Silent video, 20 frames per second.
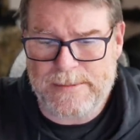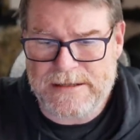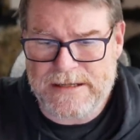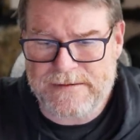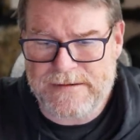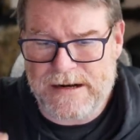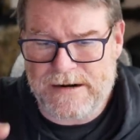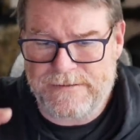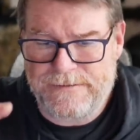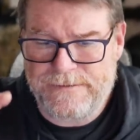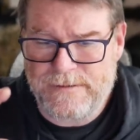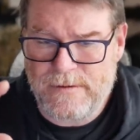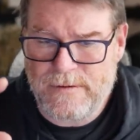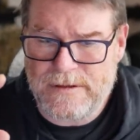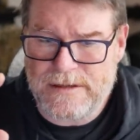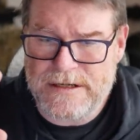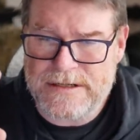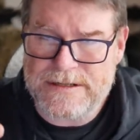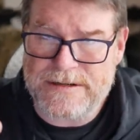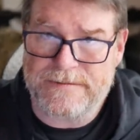but they got a full
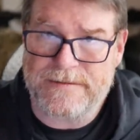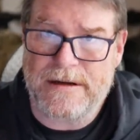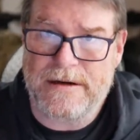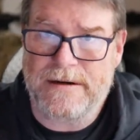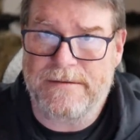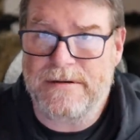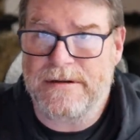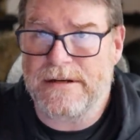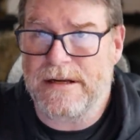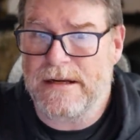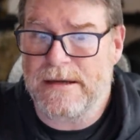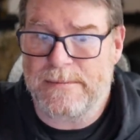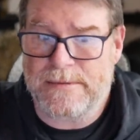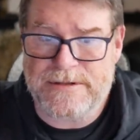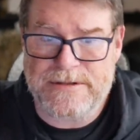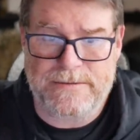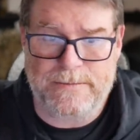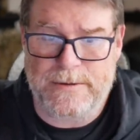list of every damn,